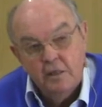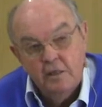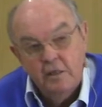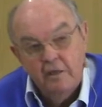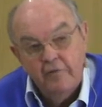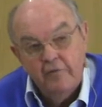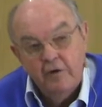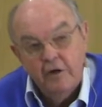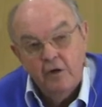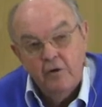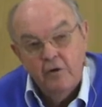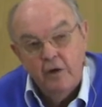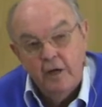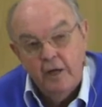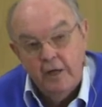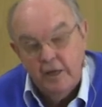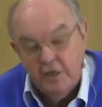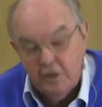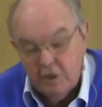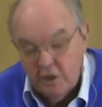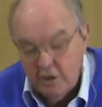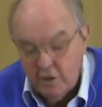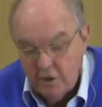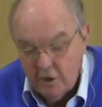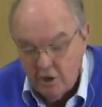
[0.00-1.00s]
a living
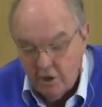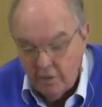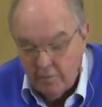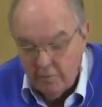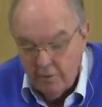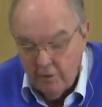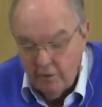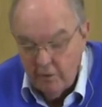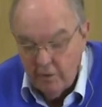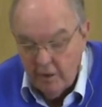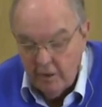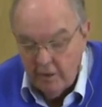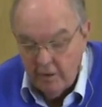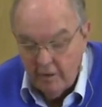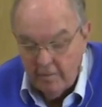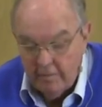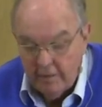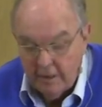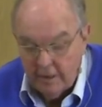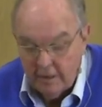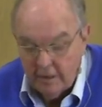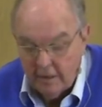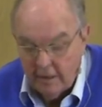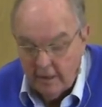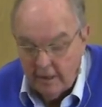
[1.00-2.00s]
relationship. You know
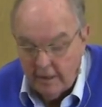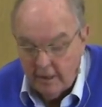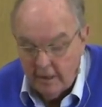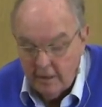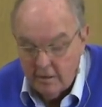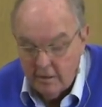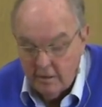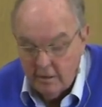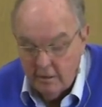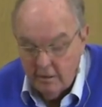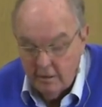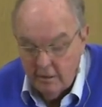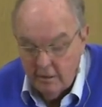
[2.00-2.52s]
about that.